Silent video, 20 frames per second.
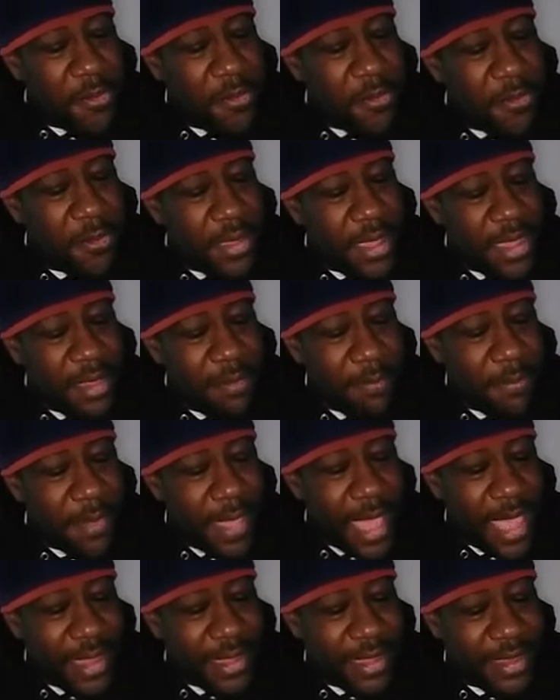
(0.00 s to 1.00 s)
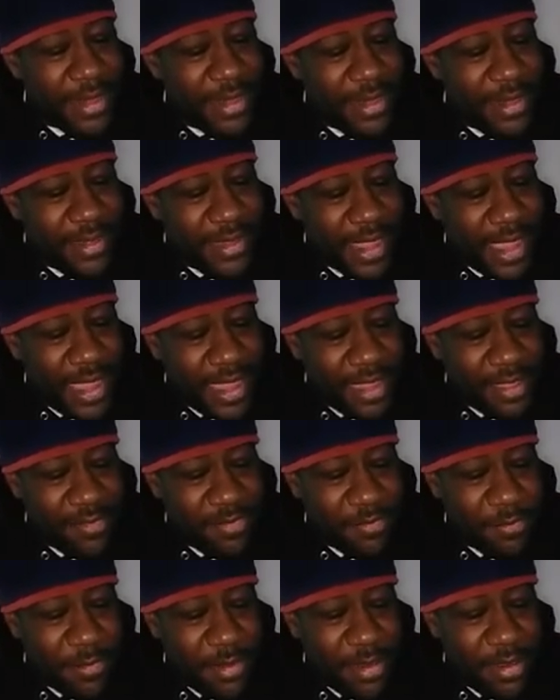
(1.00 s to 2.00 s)
Way back in the
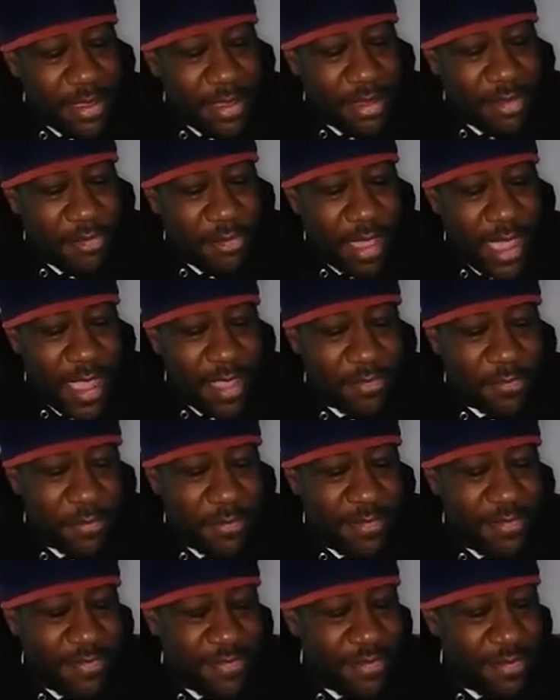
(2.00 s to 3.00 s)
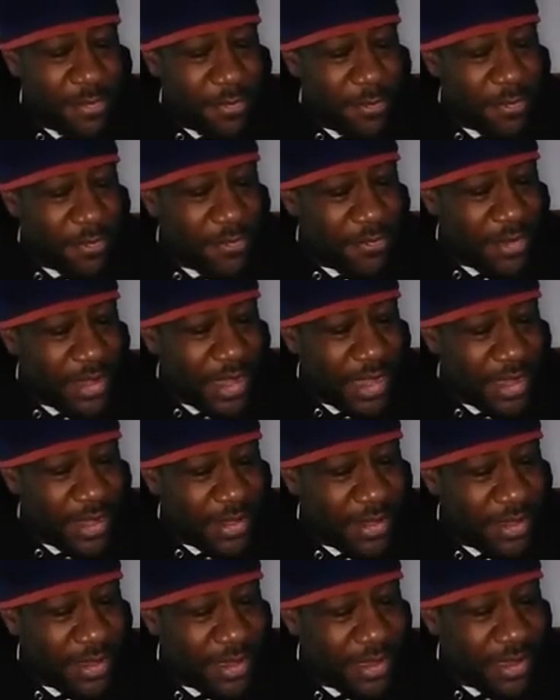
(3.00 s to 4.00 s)
days when the grass was still green,
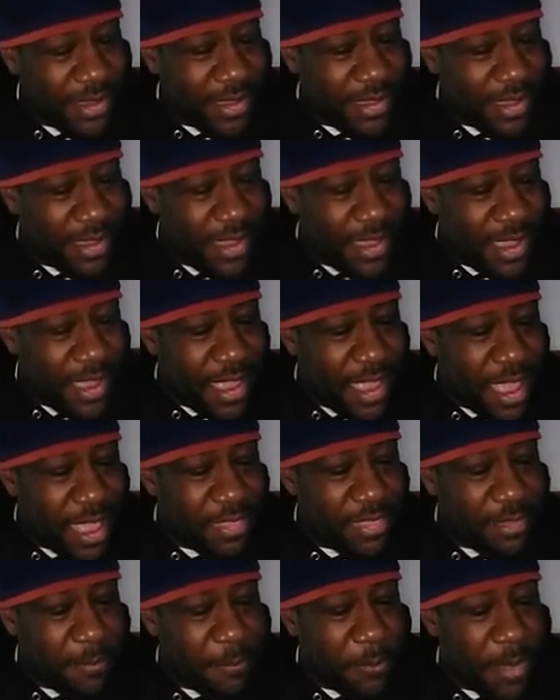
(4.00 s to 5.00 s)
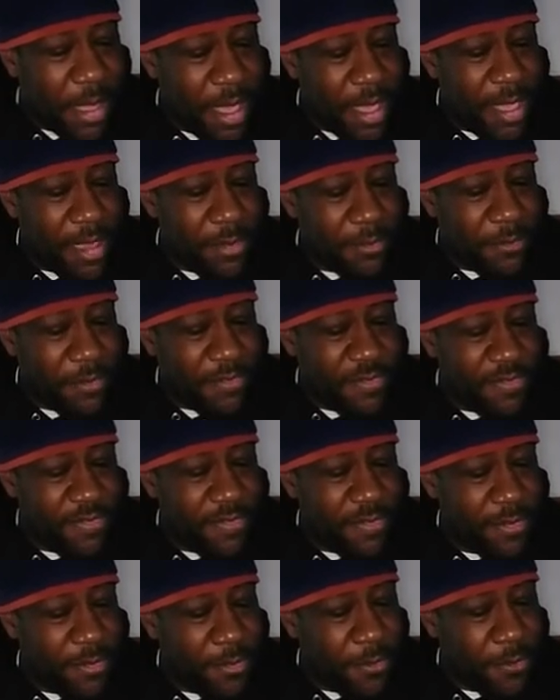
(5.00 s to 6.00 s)
and the pond was
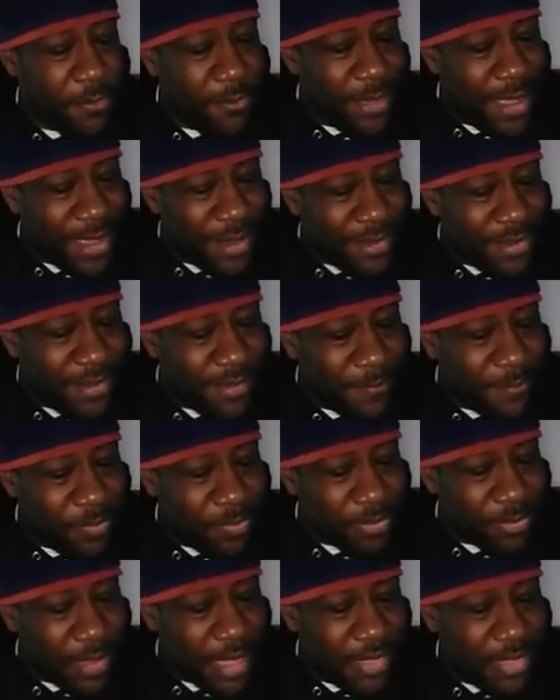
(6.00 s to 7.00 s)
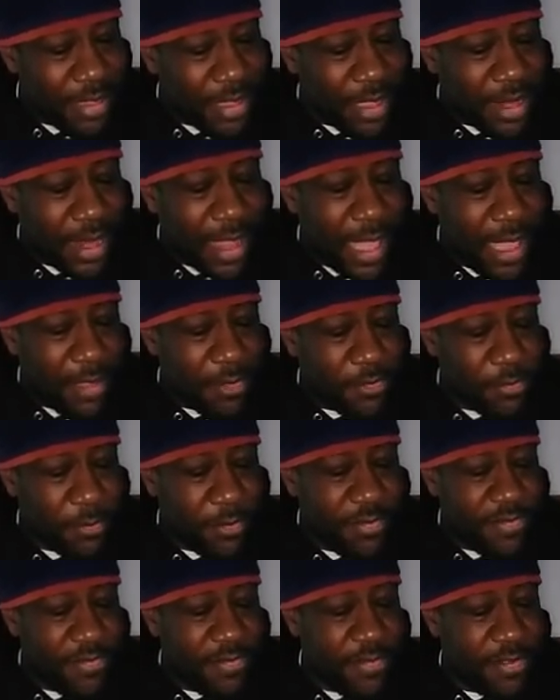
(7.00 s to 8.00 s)
still wet, and the clouds
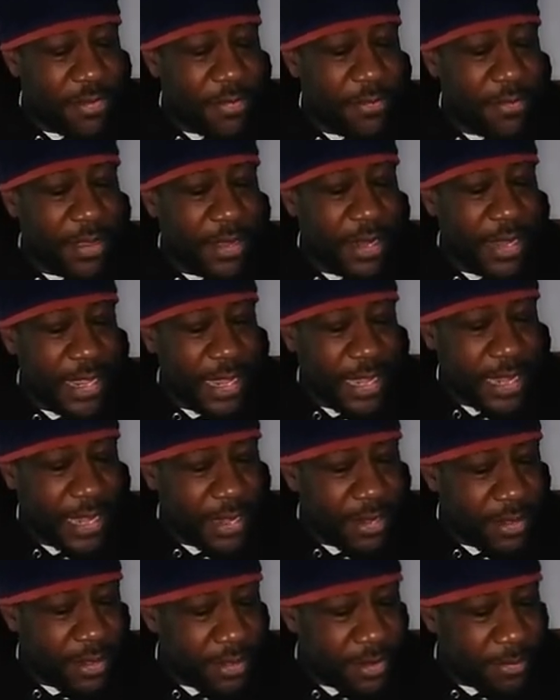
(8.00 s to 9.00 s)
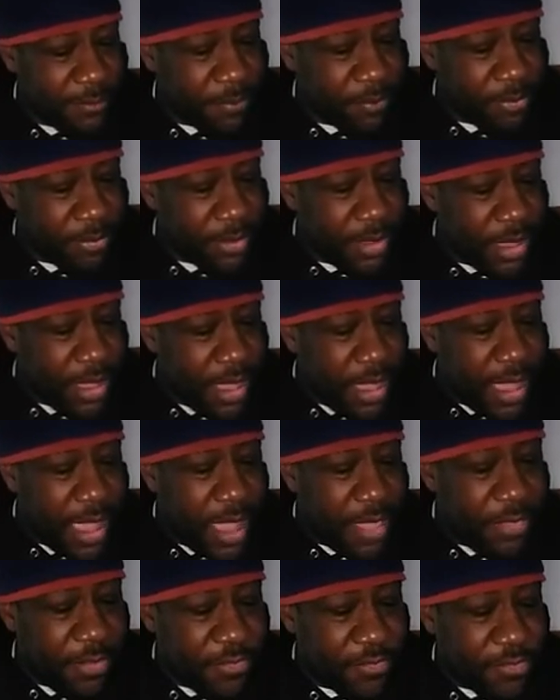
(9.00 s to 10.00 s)
were still clean,
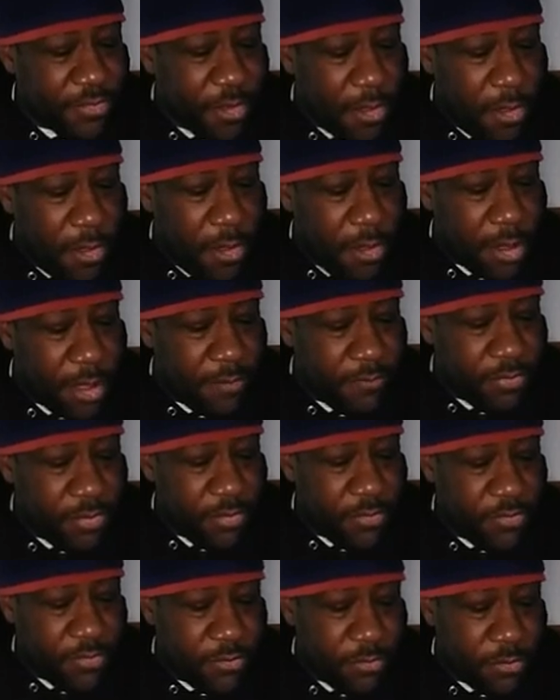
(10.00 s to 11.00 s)
and the song of the